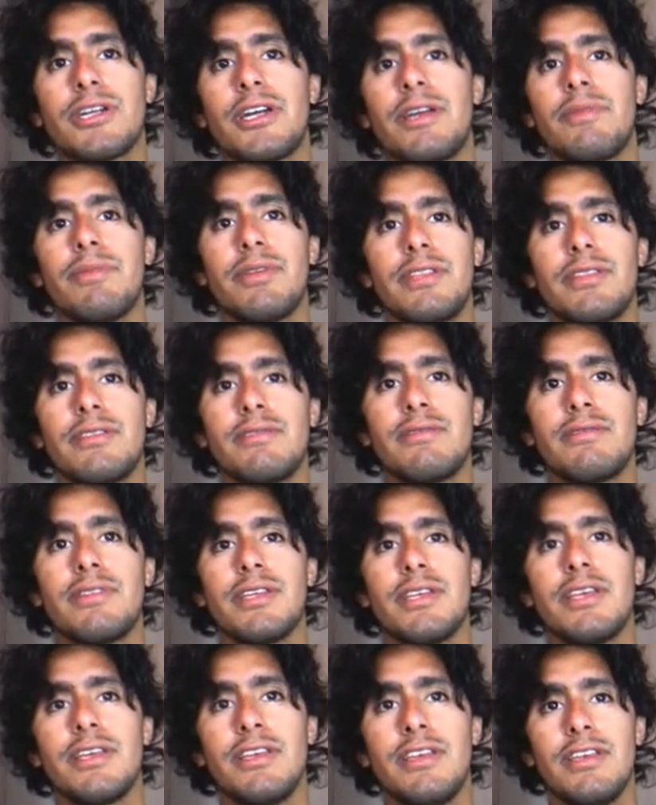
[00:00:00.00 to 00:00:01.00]
I mean,
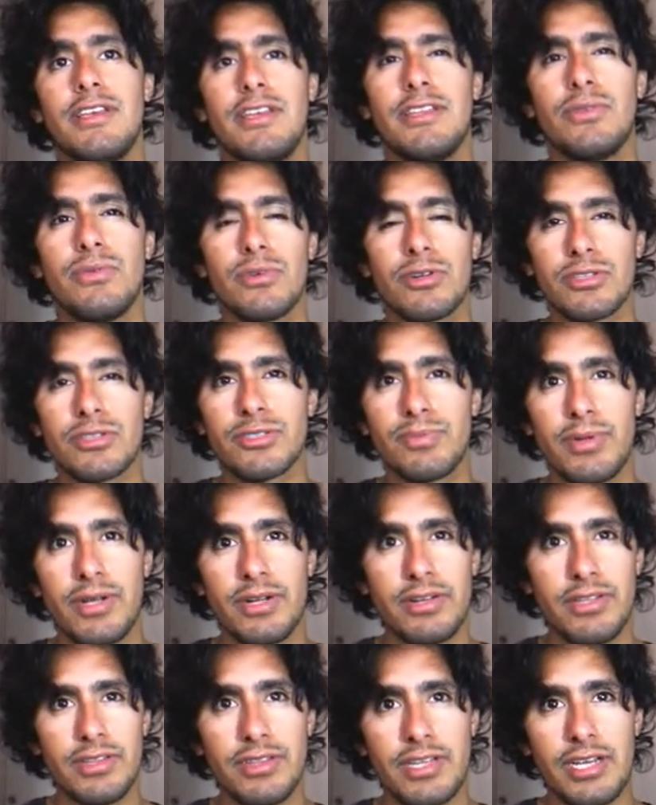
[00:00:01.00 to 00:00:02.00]
it works
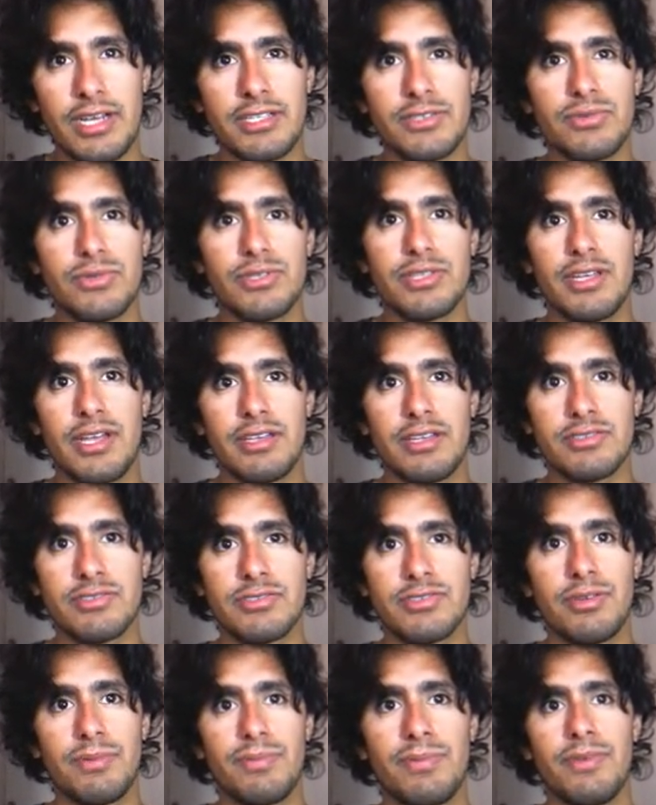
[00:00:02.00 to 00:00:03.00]
very nice with
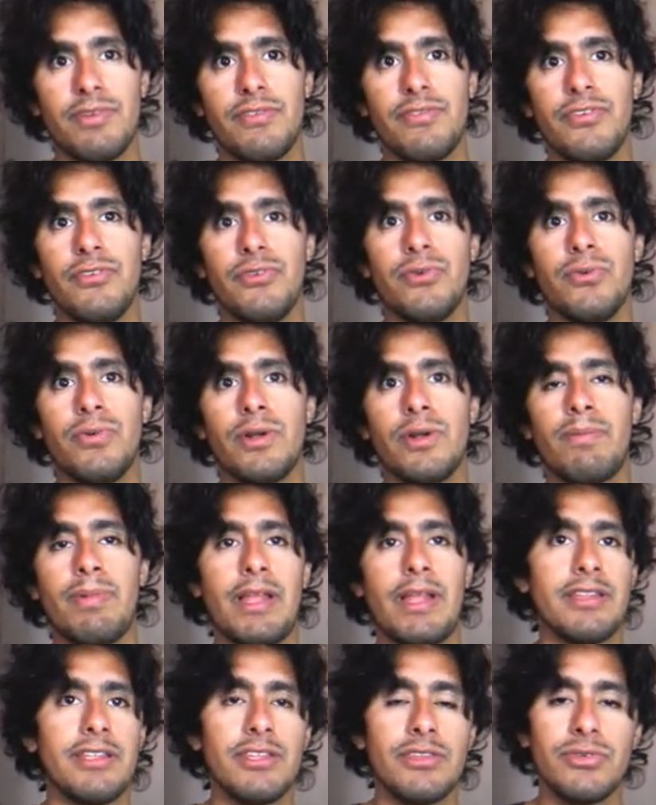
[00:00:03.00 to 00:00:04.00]
TypeScript. If you were
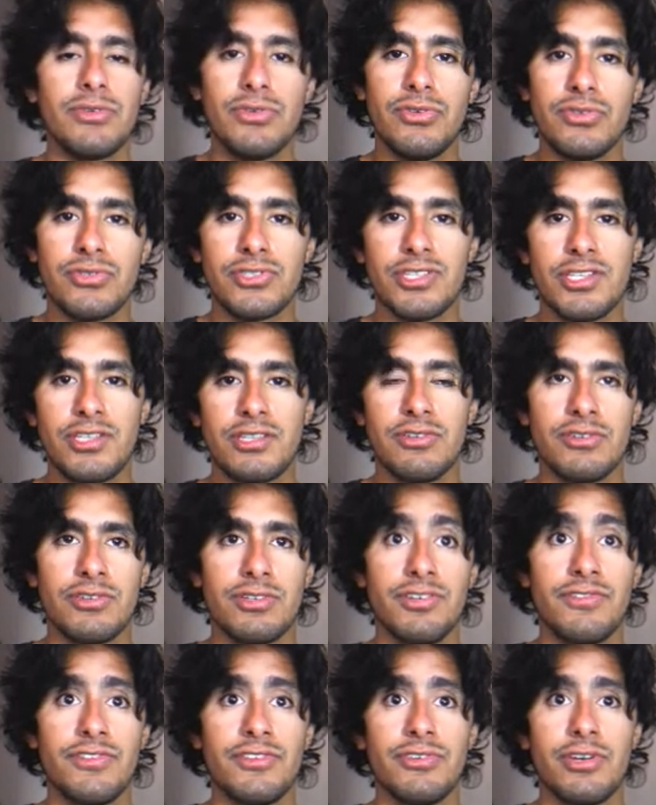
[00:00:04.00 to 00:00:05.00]
planning to use it,
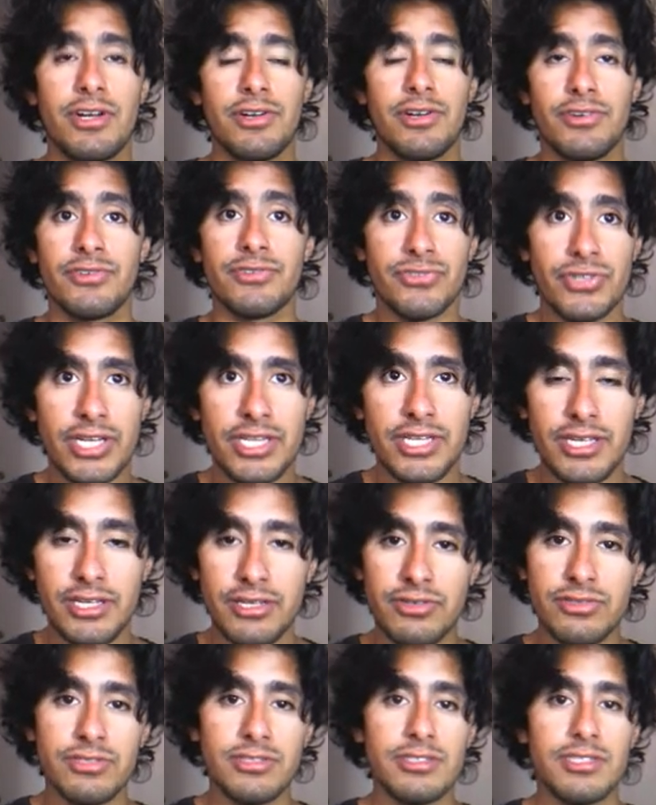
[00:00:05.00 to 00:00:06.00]
or if you are already
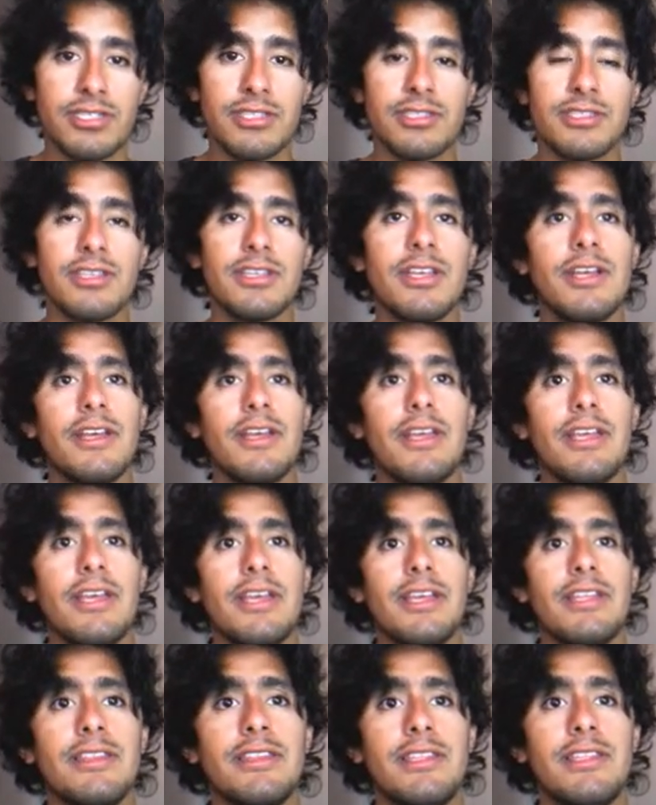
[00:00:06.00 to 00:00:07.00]
using it,
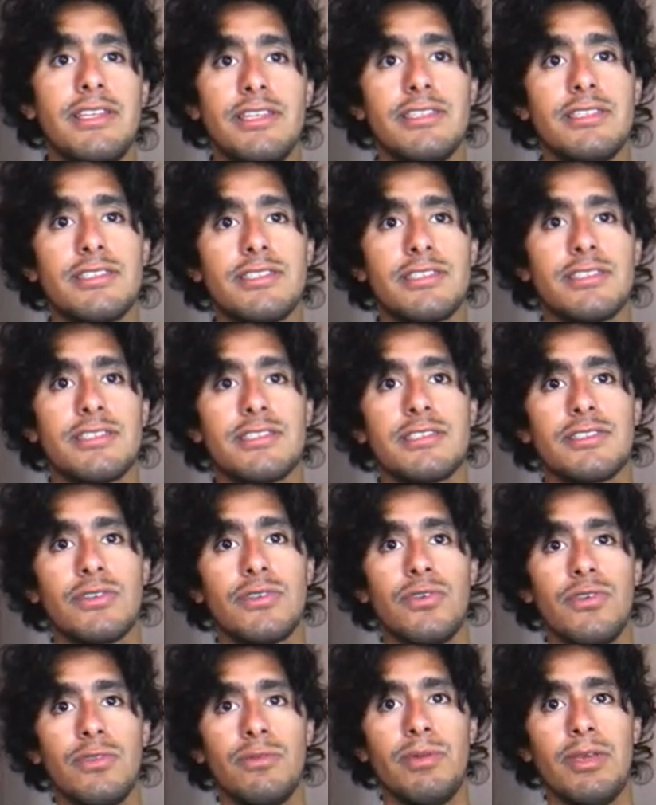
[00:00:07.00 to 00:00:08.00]
this
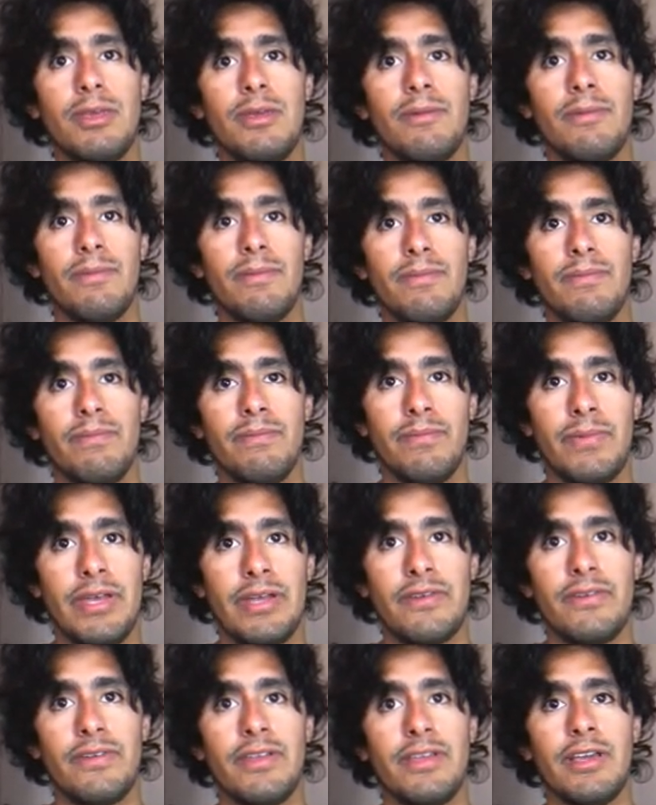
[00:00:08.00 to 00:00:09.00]
could be
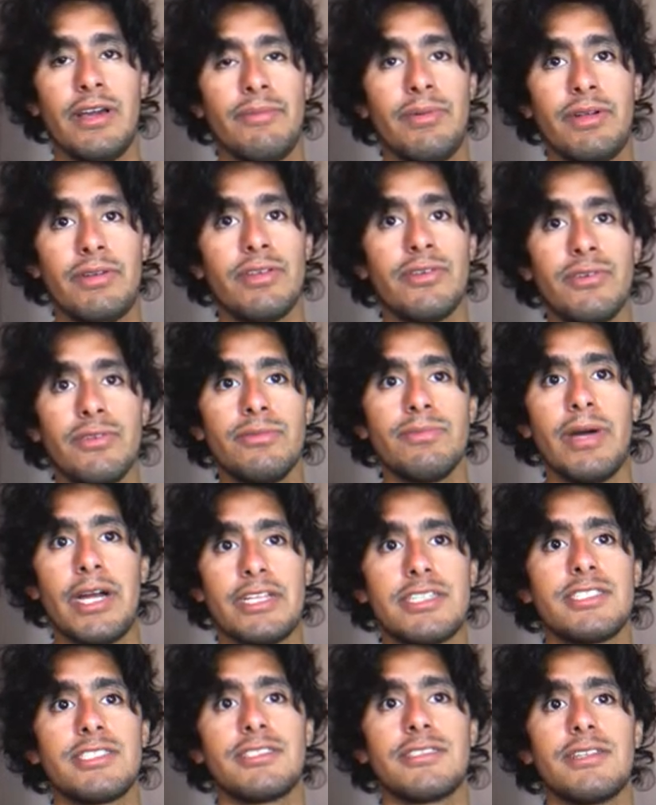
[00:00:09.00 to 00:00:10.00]
a very good
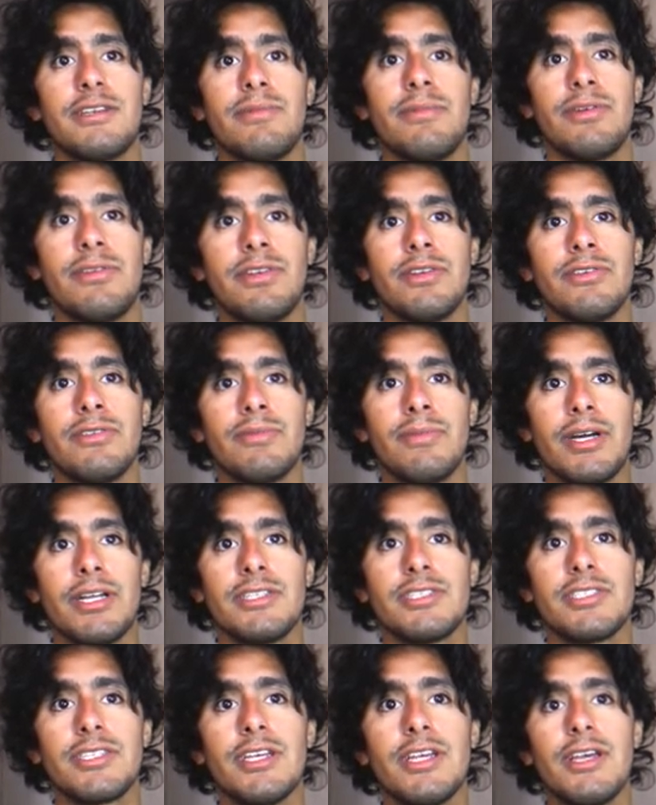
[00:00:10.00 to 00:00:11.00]
match.
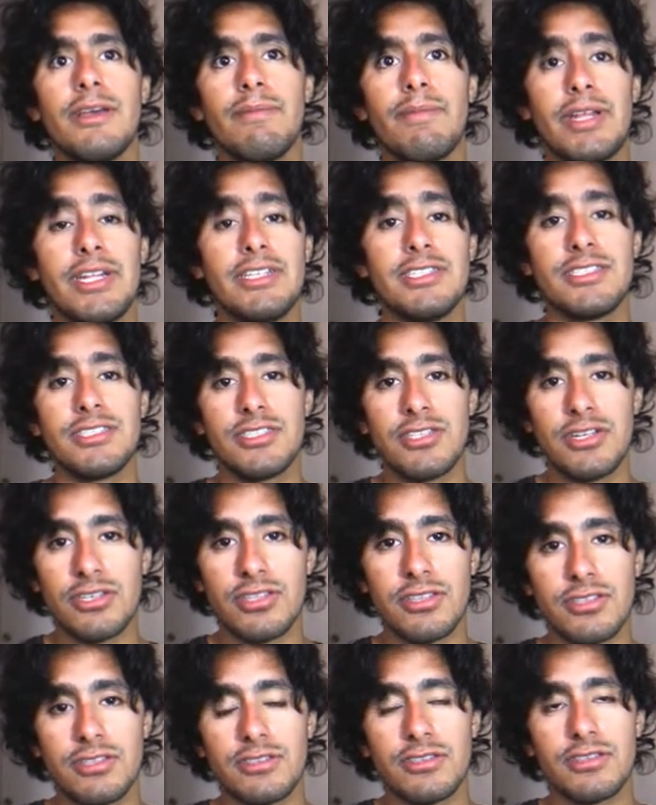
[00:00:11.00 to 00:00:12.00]
But it's
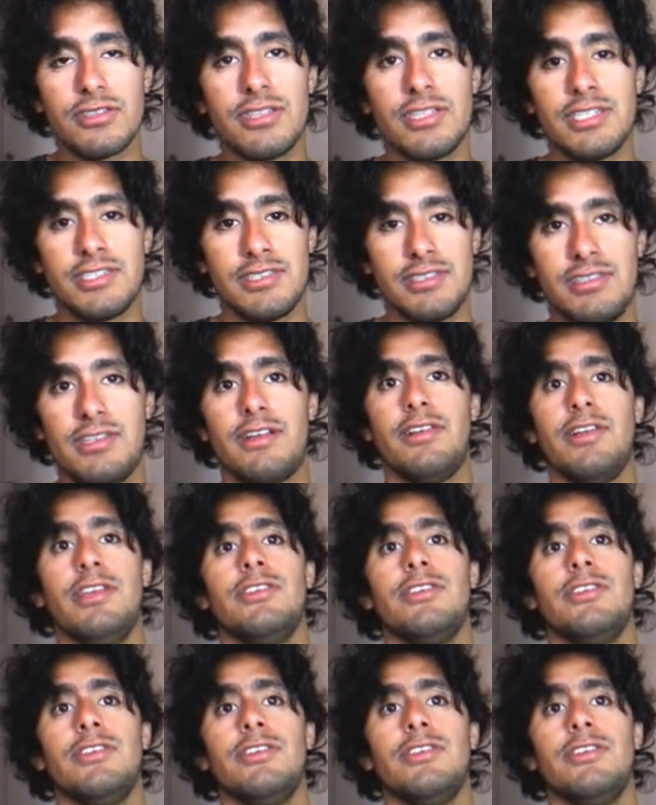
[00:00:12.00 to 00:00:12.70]
not necessary.